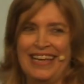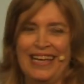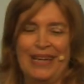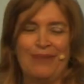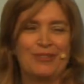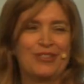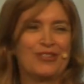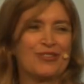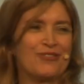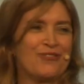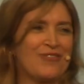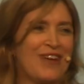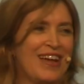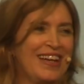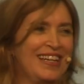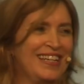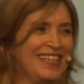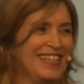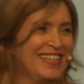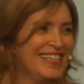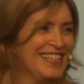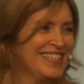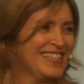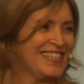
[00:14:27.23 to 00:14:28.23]
It was
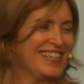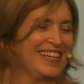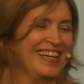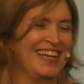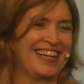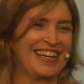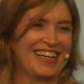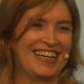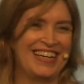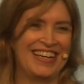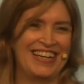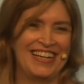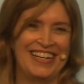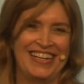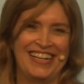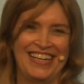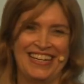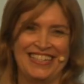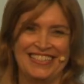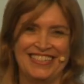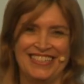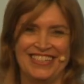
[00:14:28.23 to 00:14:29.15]
great listening earlier